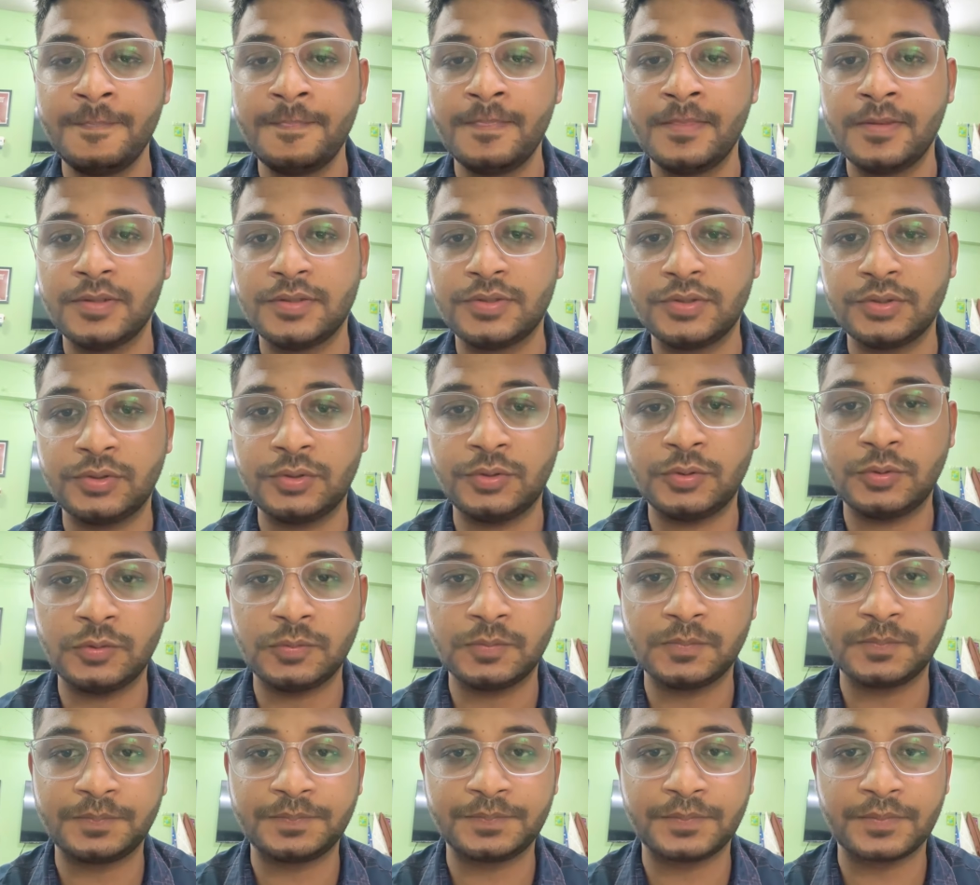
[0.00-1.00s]
So
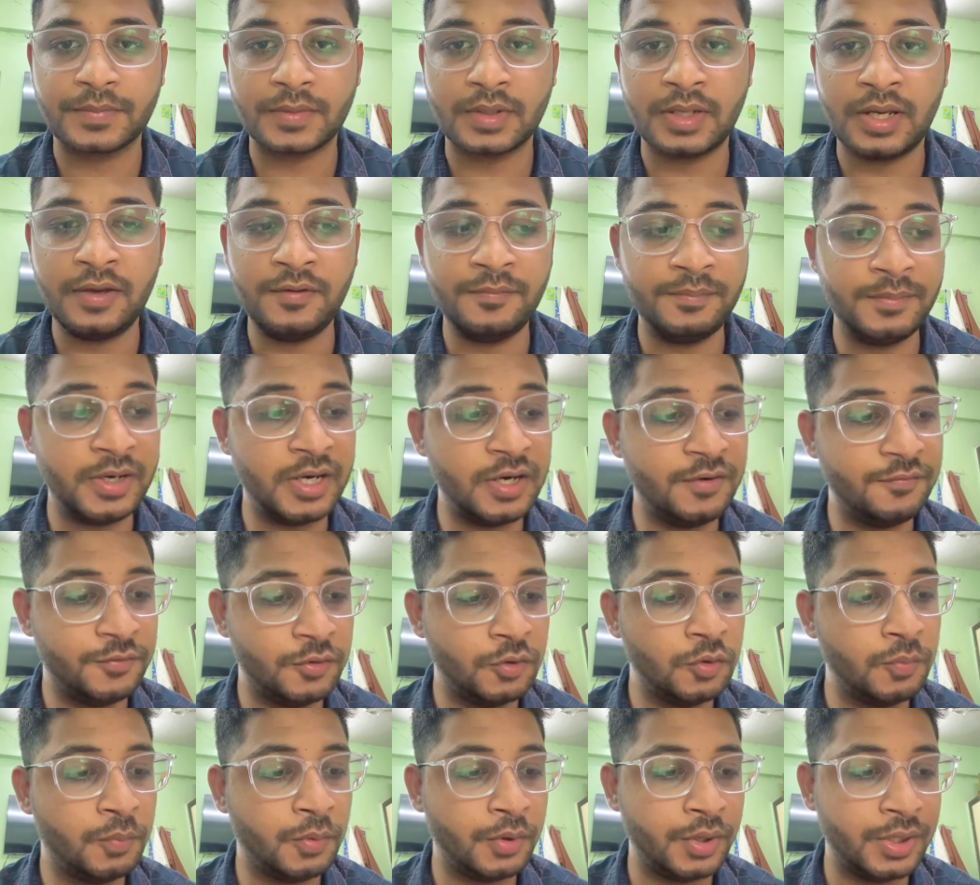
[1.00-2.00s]
I have made few
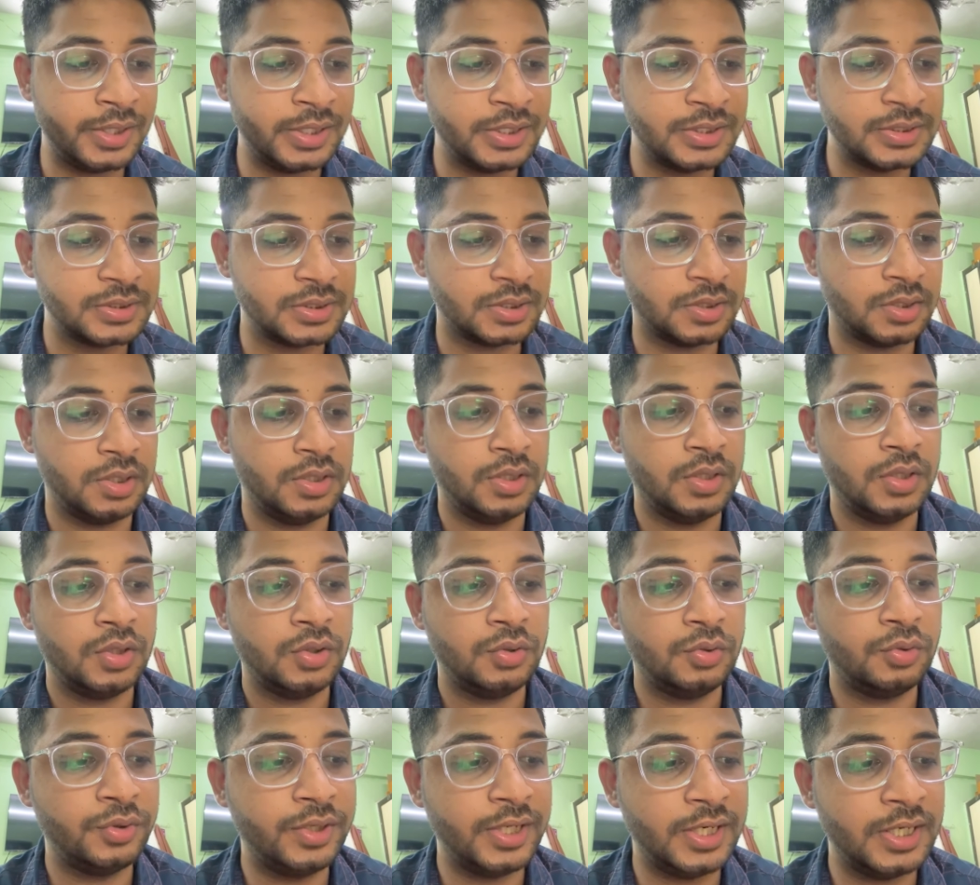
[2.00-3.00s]
points
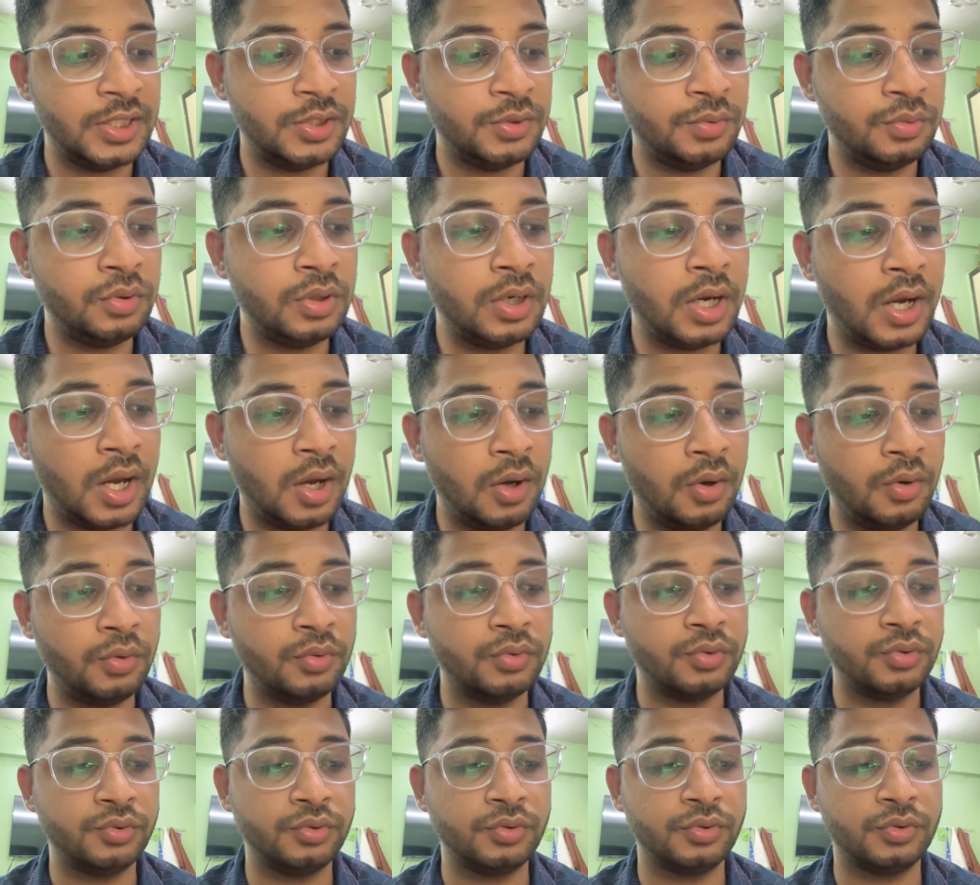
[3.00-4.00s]
to tell you how
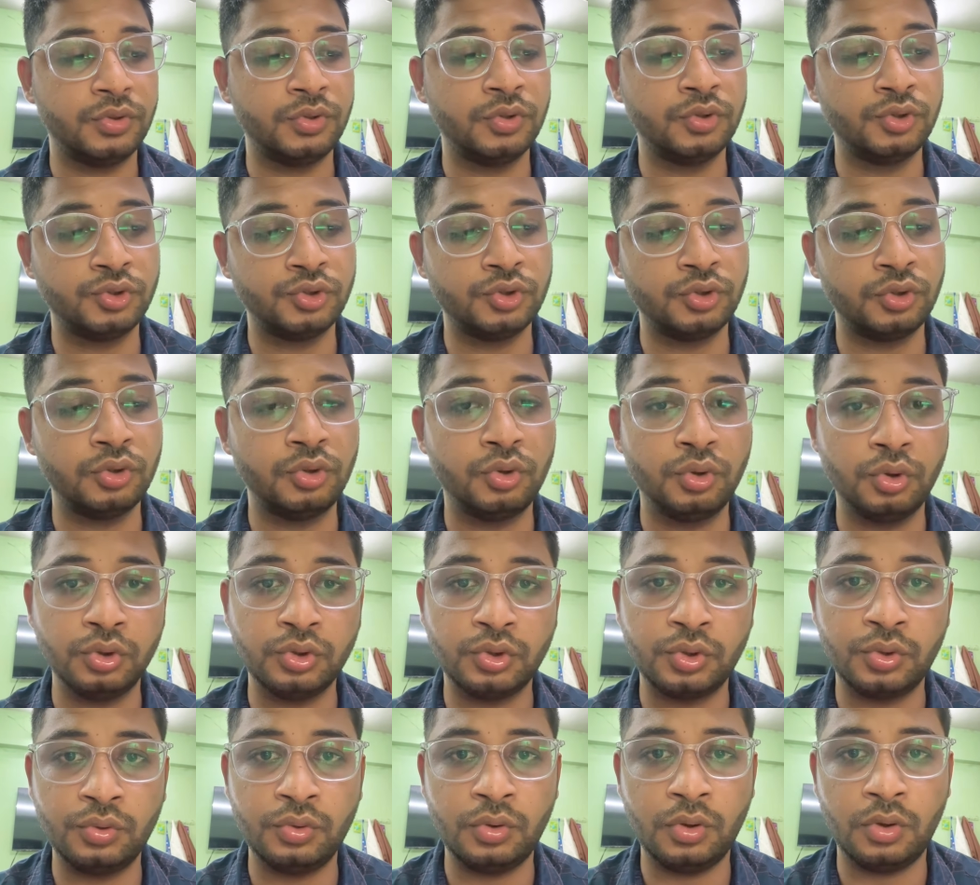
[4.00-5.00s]
you should go
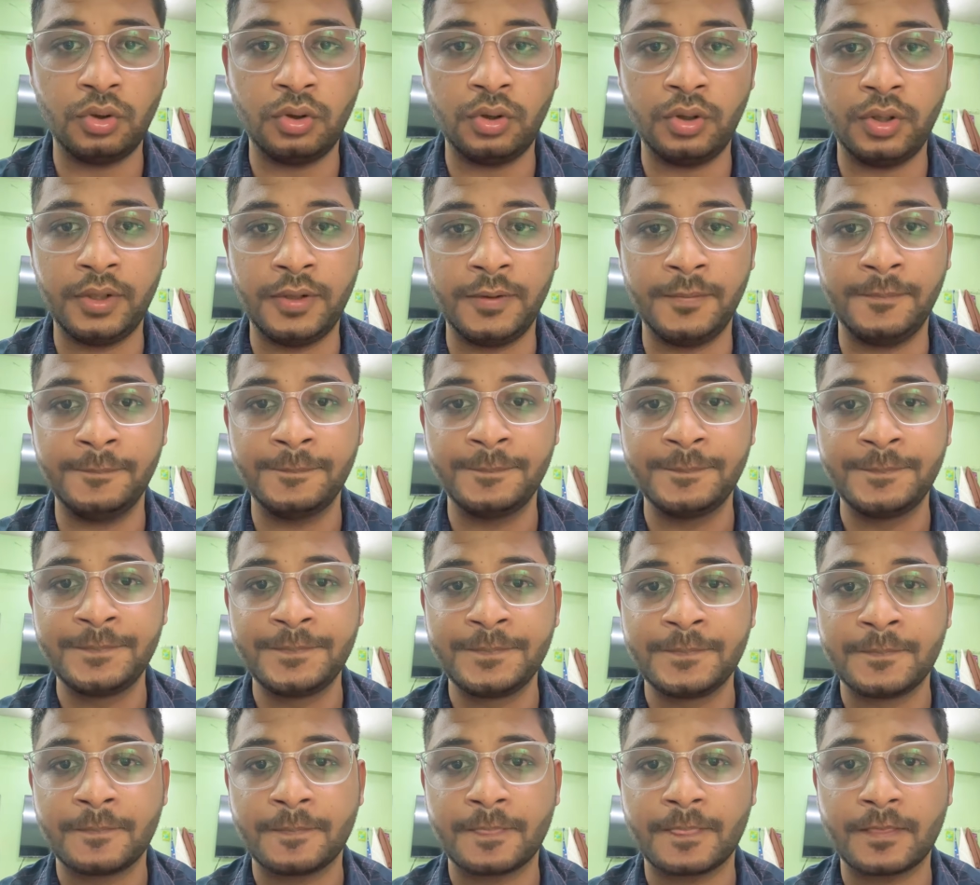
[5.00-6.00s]
through, or
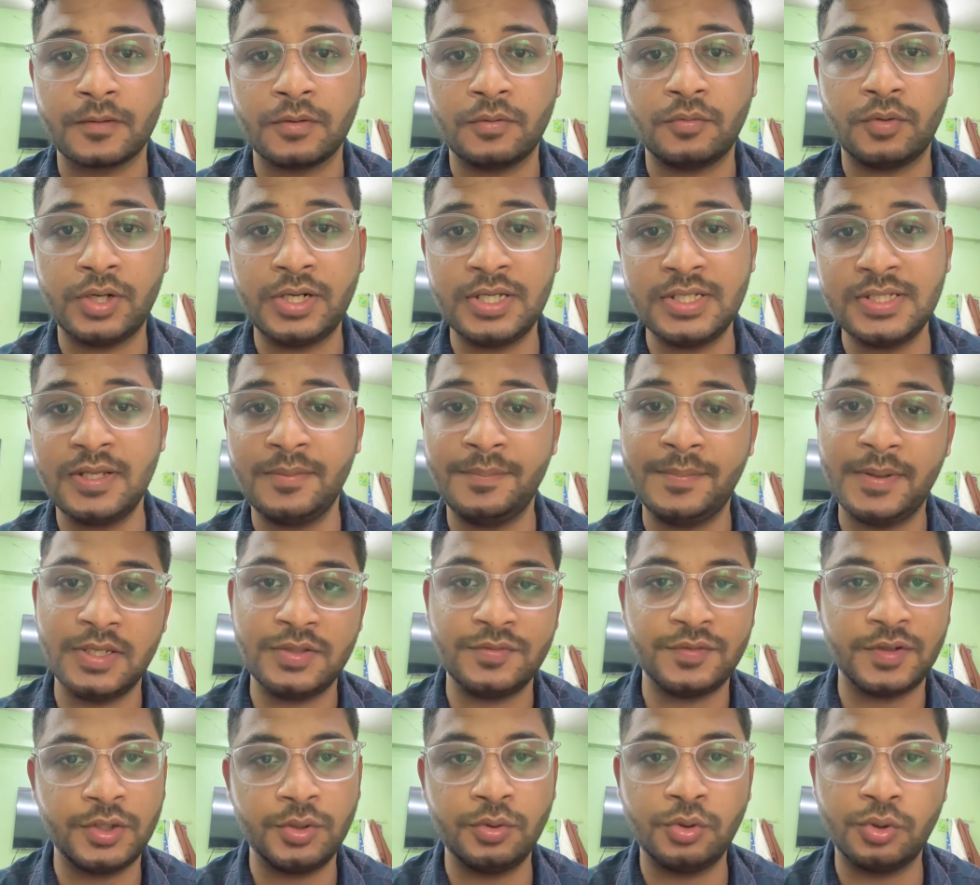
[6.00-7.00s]
what is the best
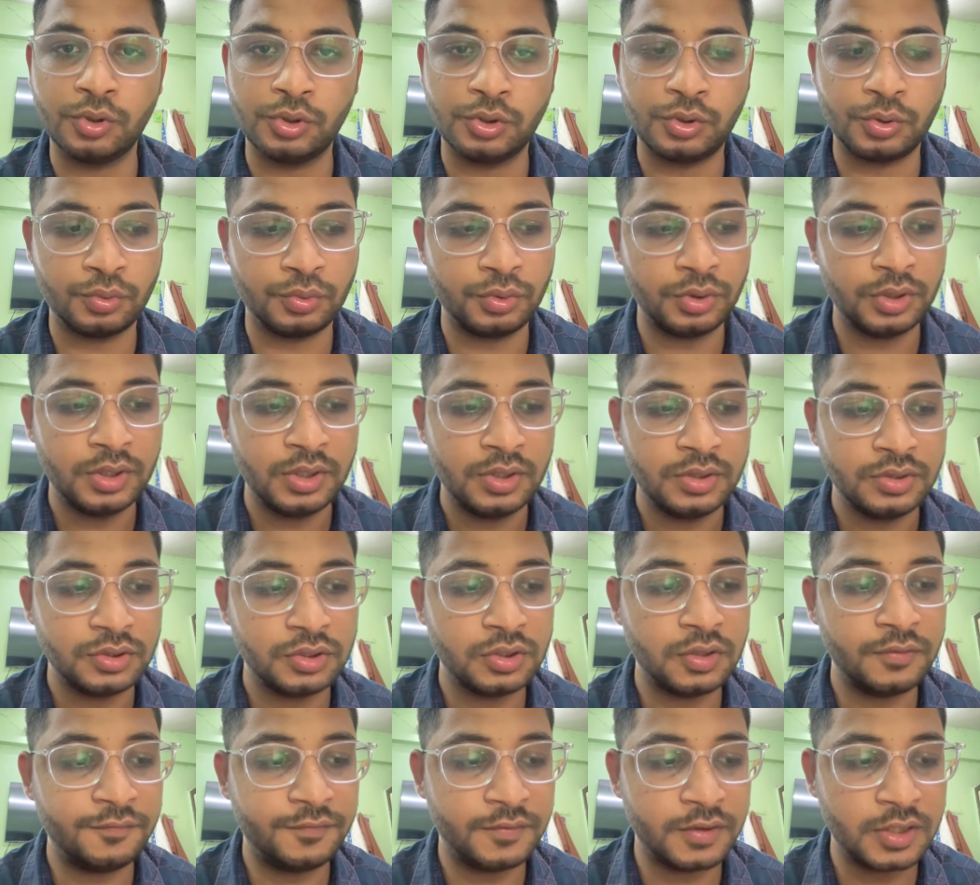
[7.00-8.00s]
way to go through. So
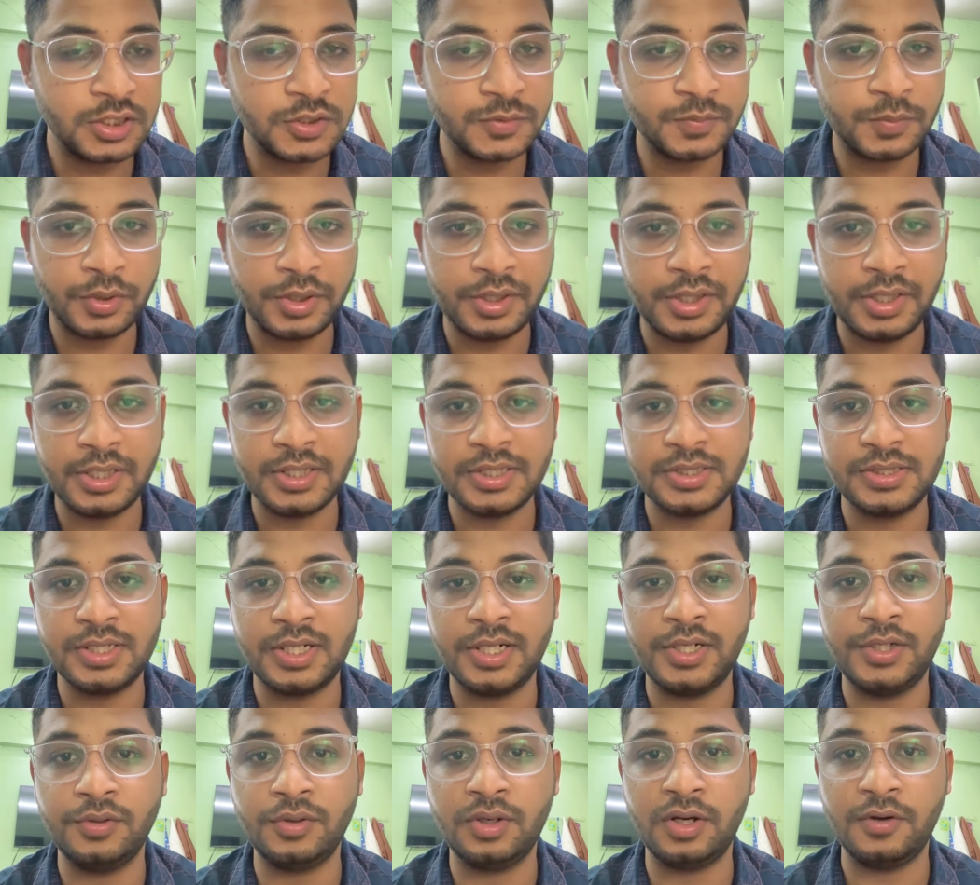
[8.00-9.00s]
the first point is
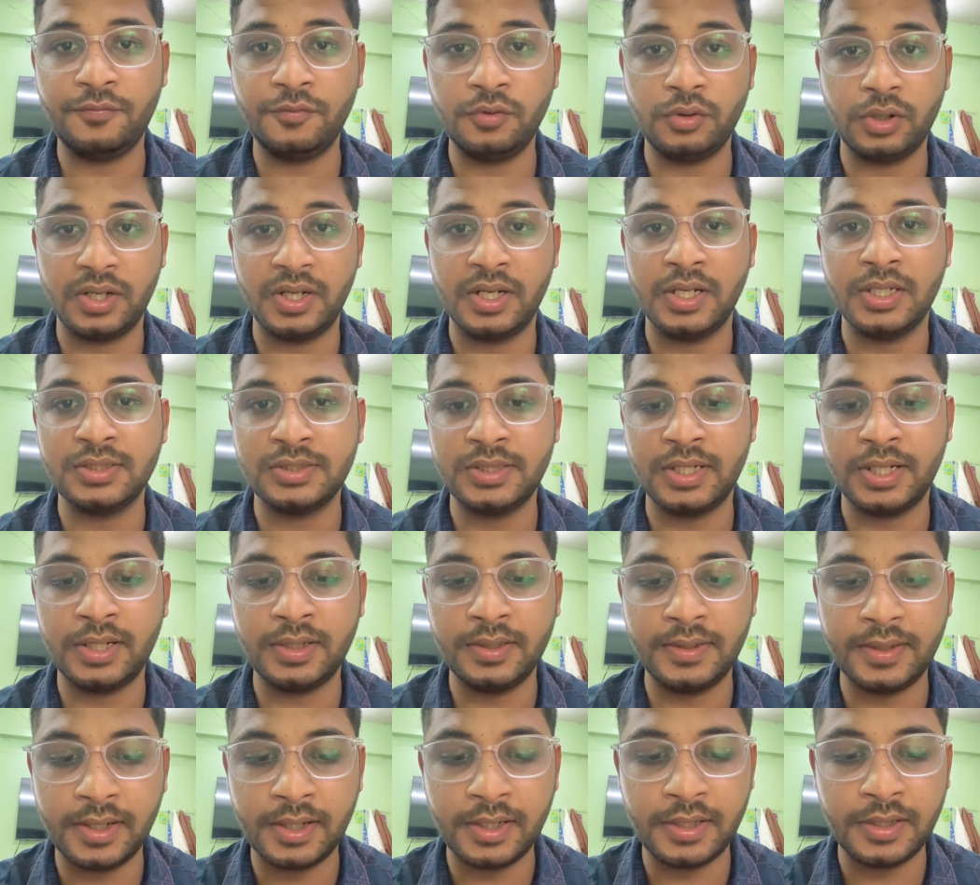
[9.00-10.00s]
that you'll have to
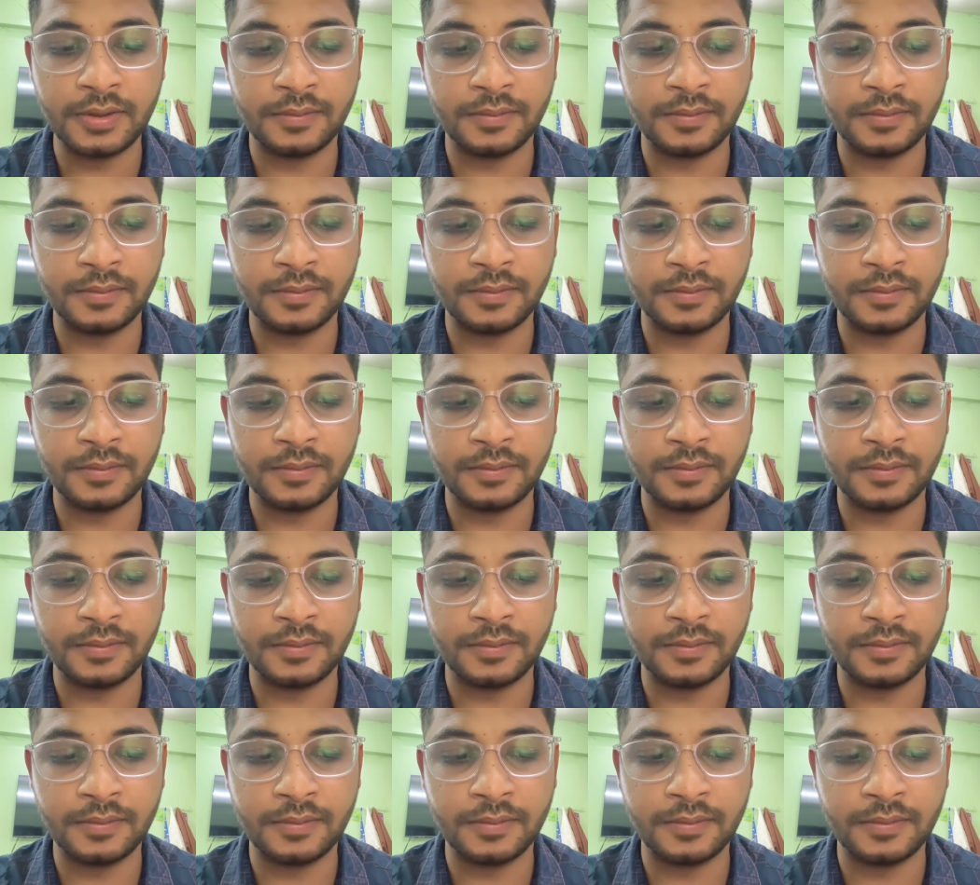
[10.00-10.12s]
understand that